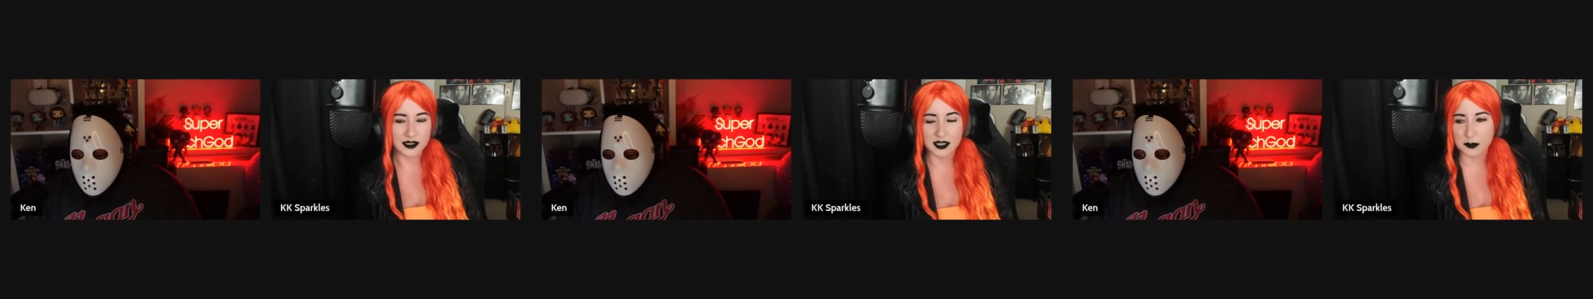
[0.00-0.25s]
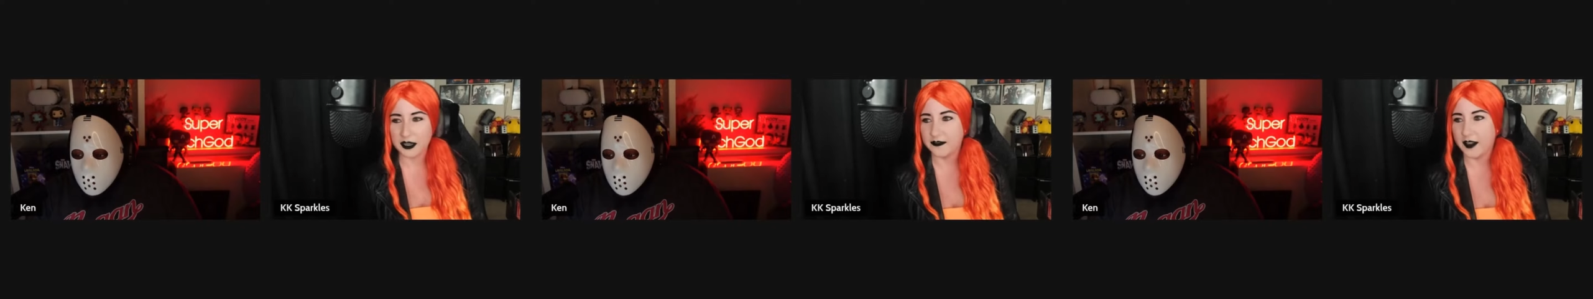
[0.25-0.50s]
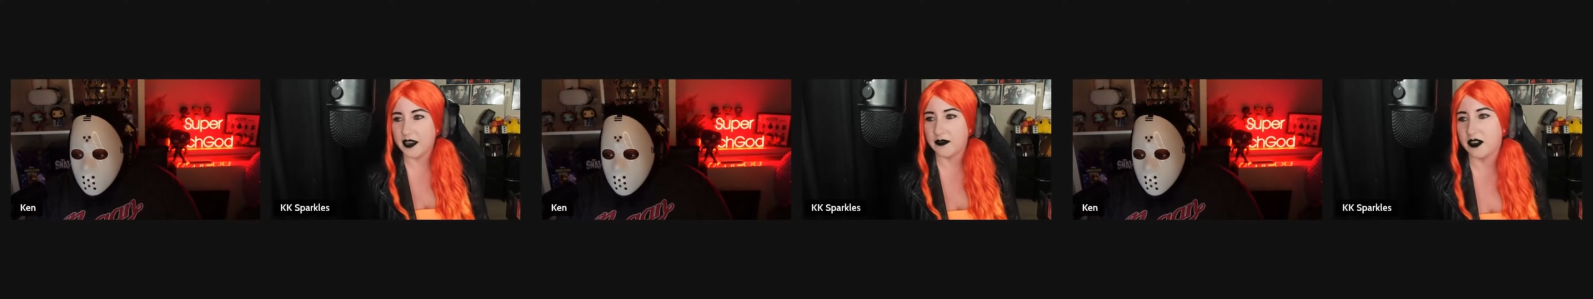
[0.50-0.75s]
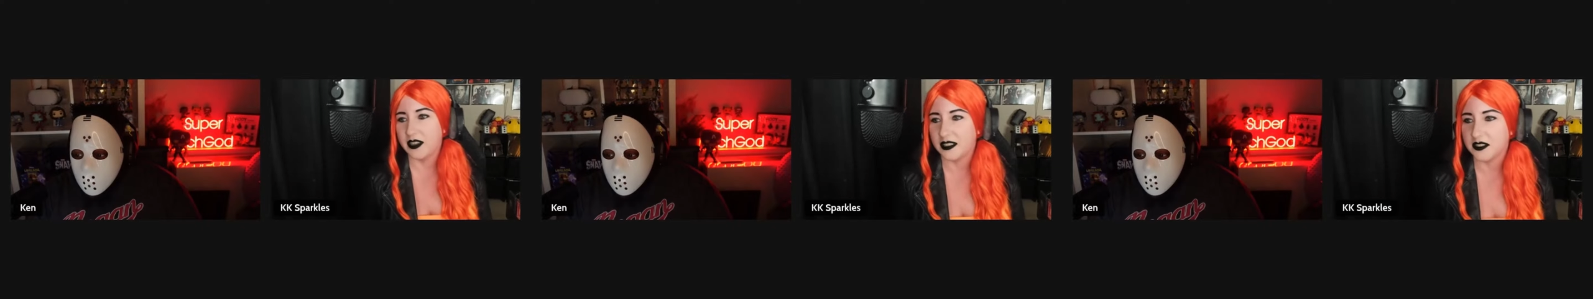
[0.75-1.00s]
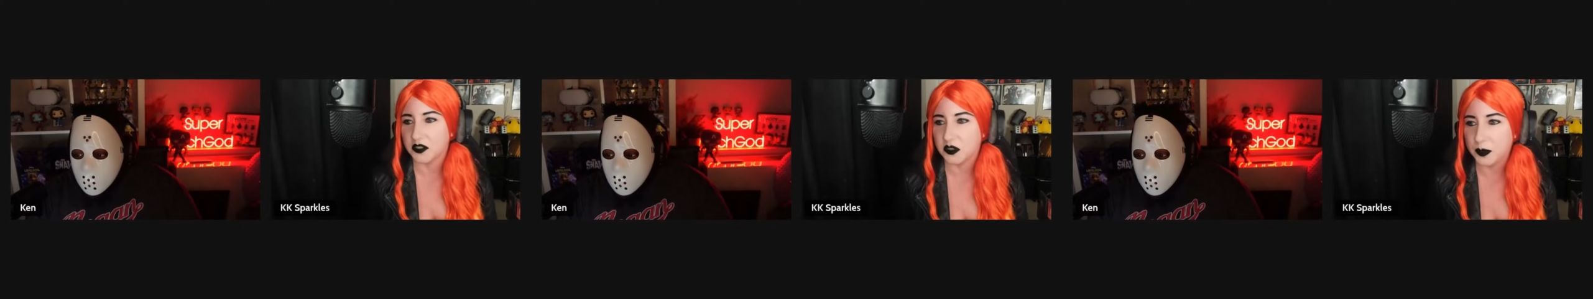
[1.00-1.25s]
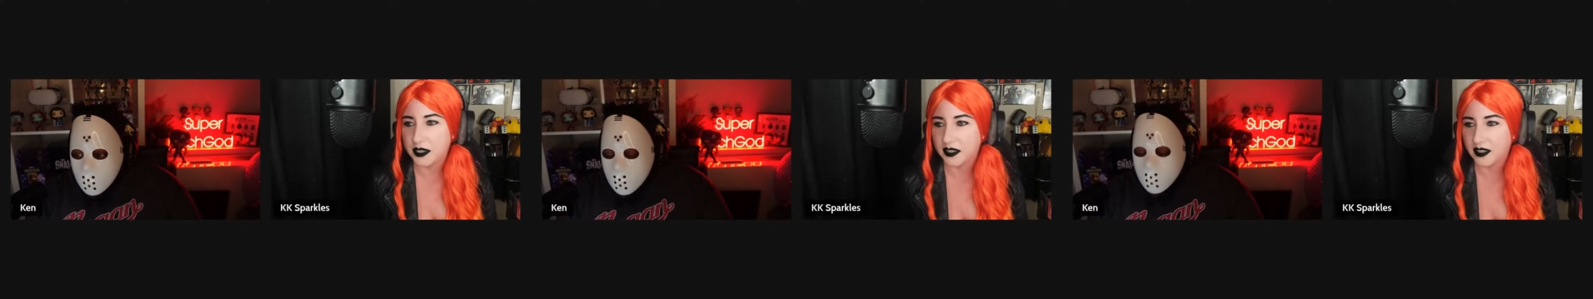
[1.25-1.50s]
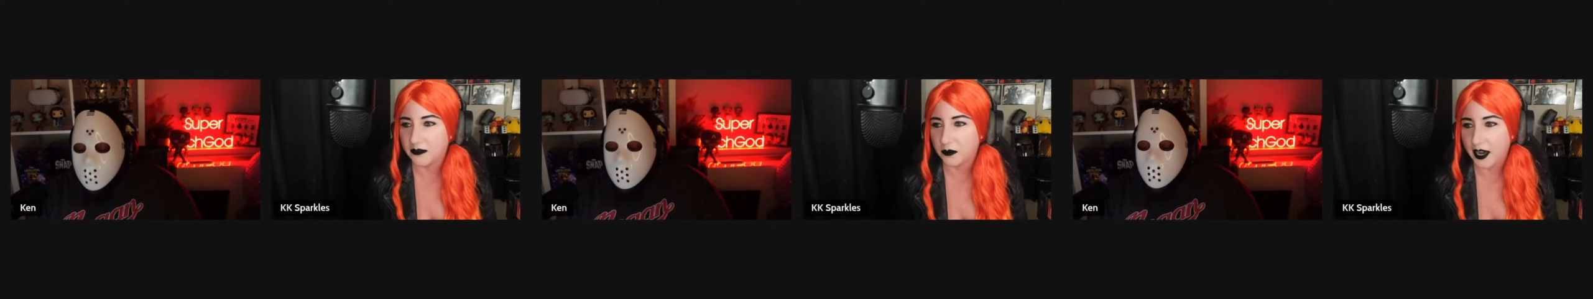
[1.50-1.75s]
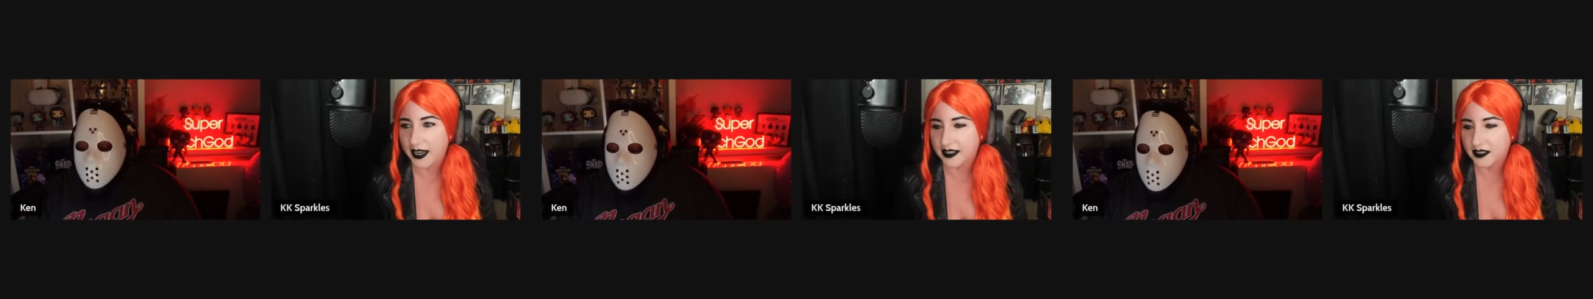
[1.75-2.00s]
Speaker 1: is my favorite. So speaking of okay.
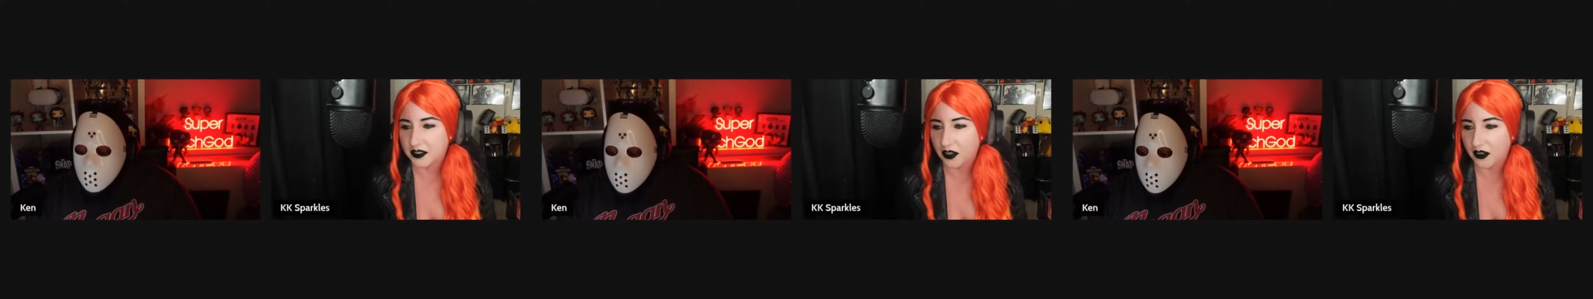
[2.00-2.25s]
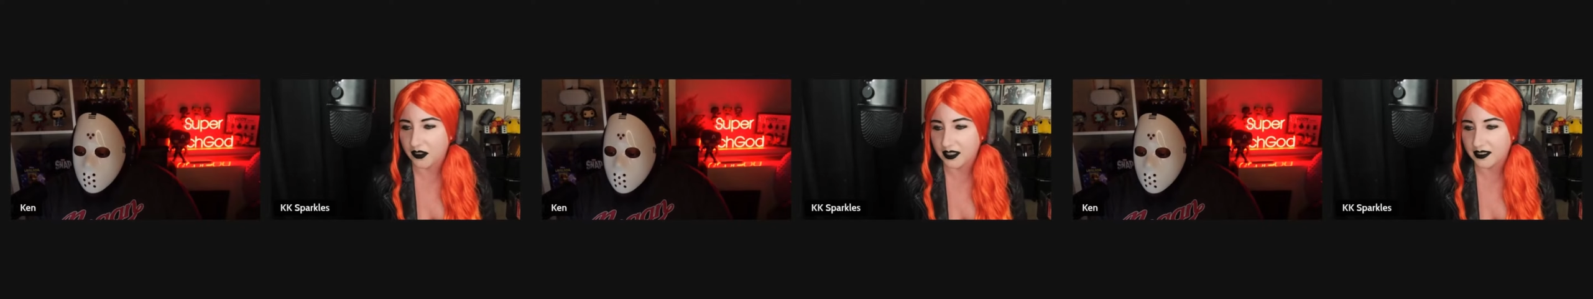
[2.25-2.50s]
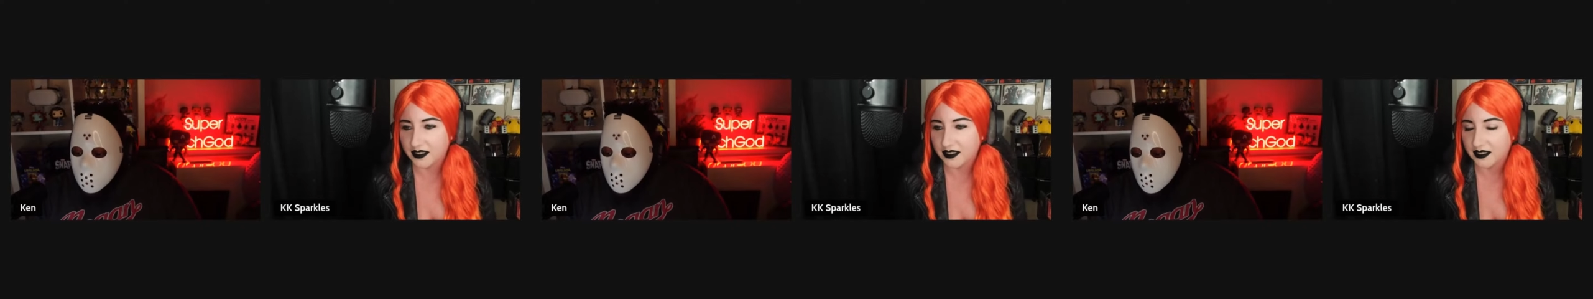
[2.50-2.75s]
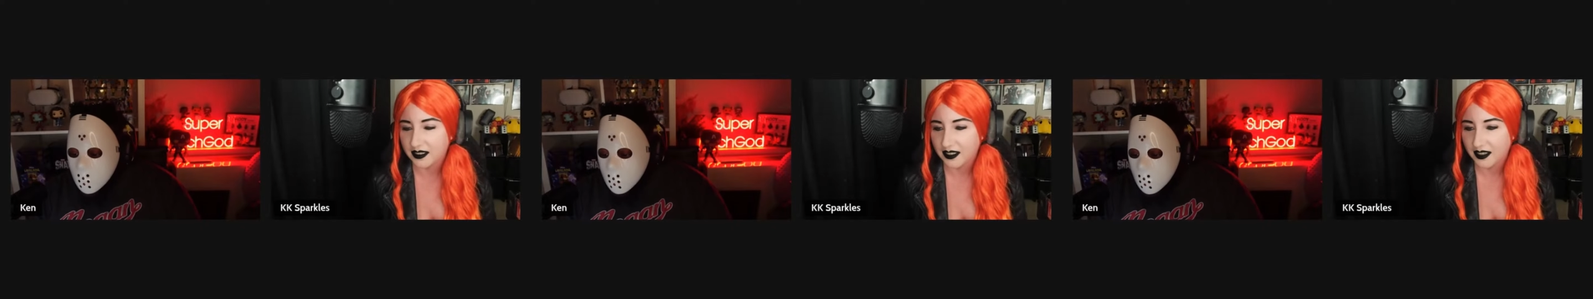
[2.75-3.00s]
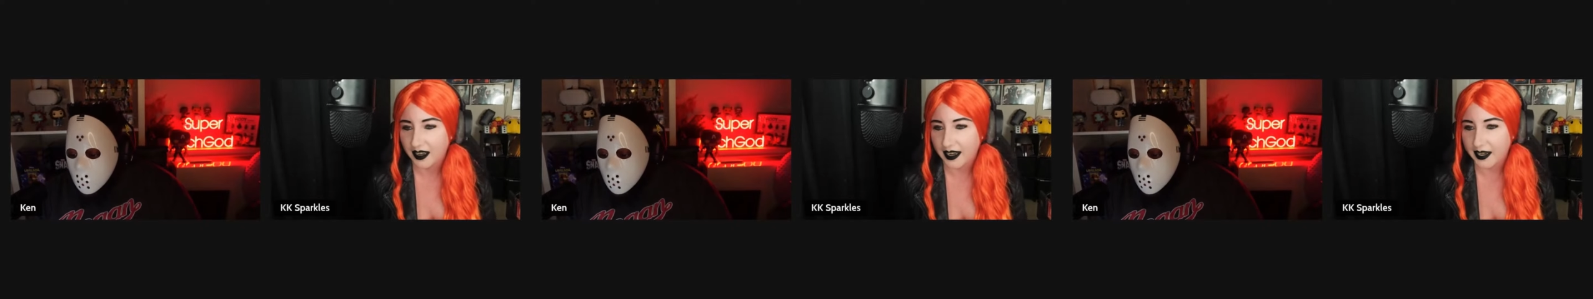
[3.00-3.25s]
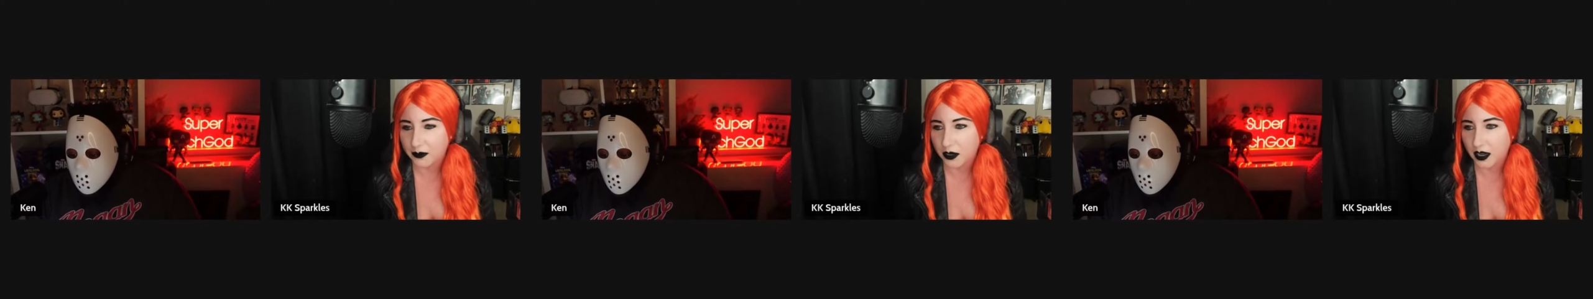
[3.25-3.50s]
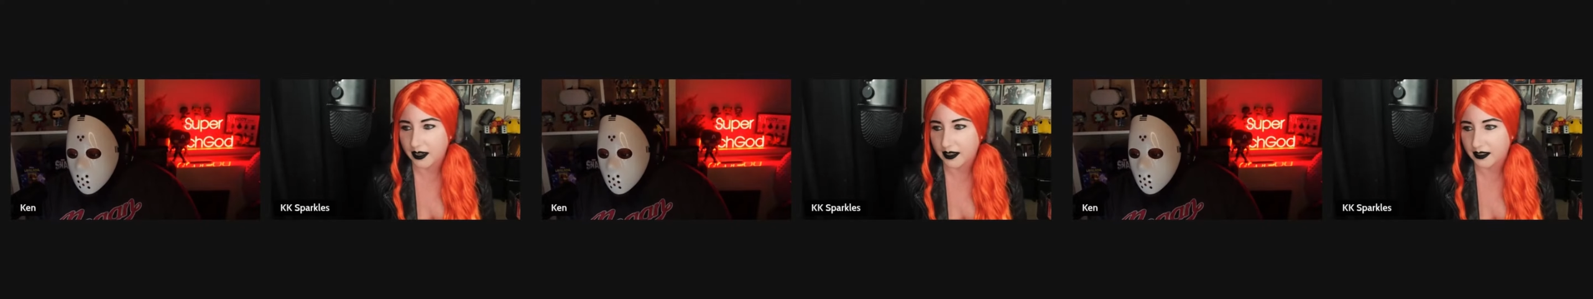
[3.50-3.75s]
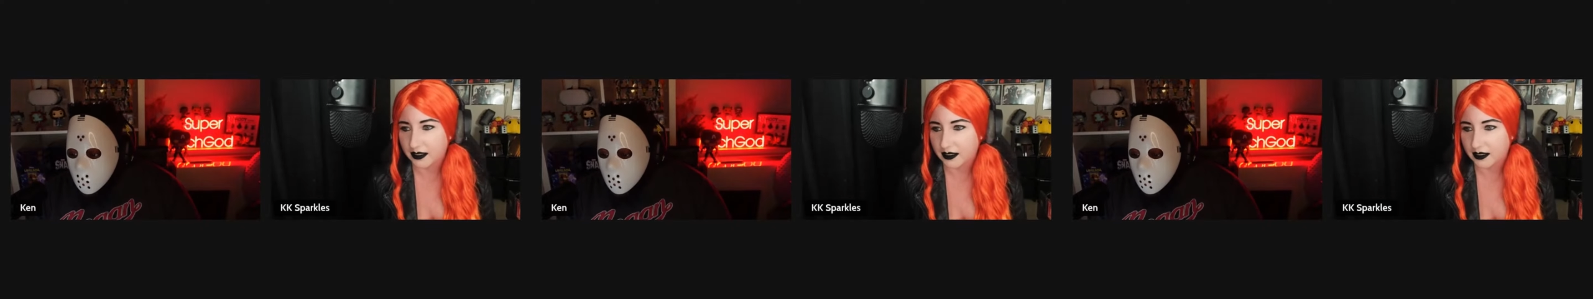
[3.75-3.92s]
Ryan Gonzalez, I rock this